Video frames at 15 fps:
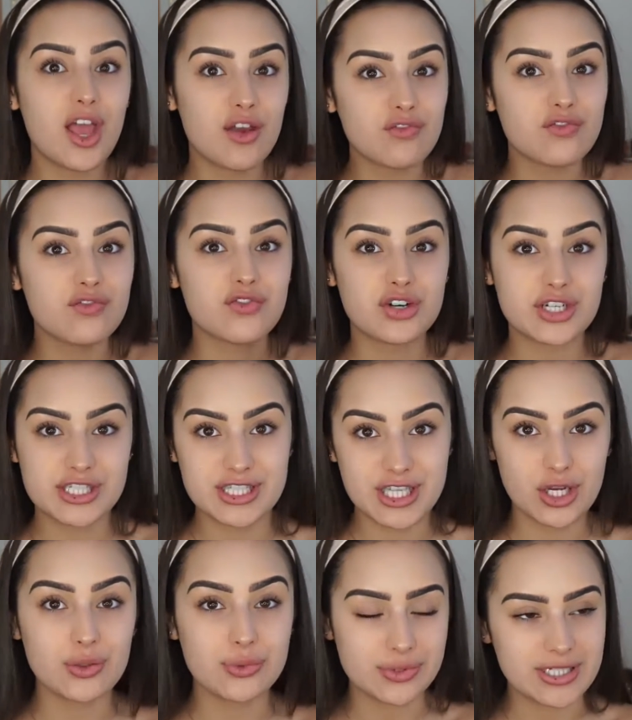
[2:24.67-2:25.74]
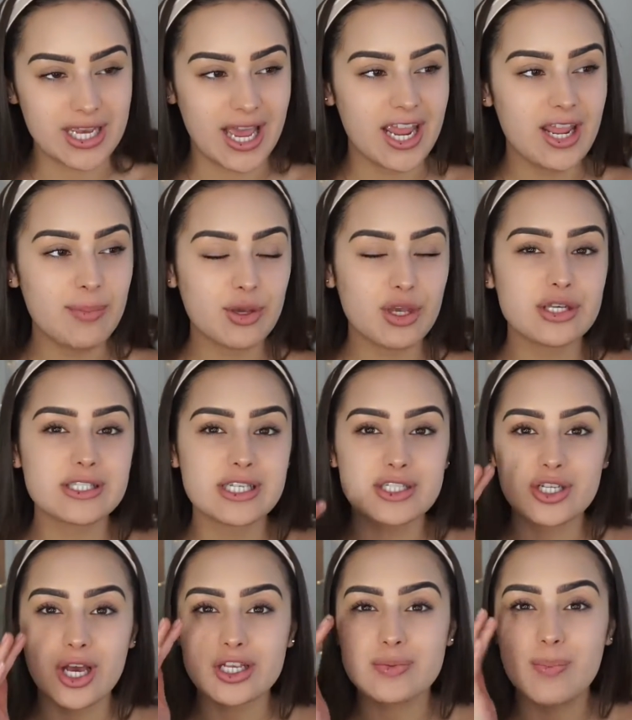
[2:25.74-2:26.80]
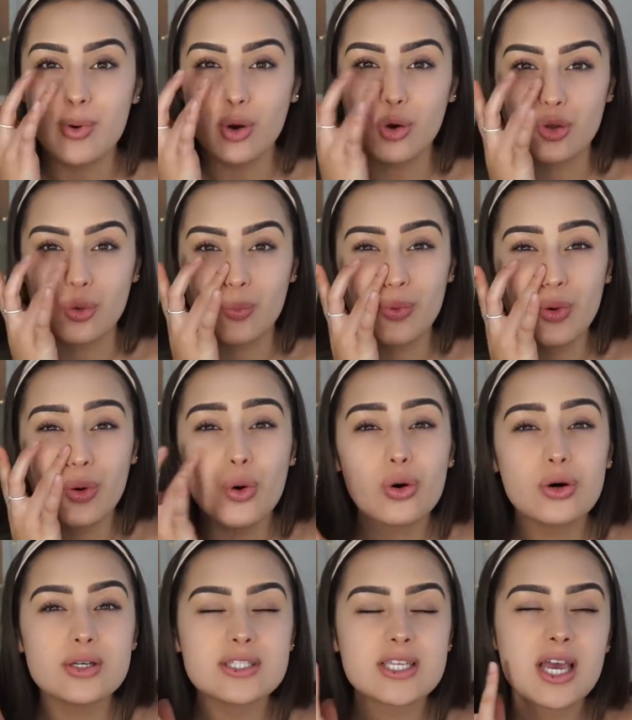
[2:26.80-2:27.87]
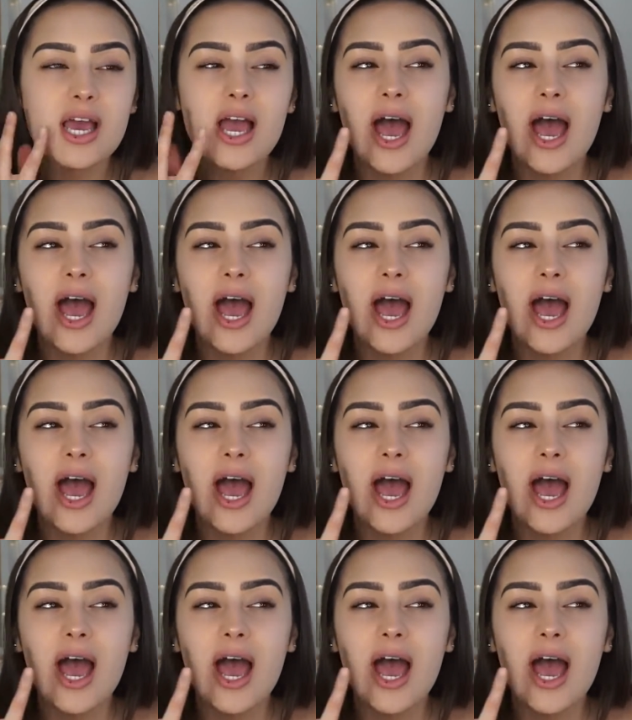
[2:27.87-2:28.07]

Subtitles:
every single day because it does block your pores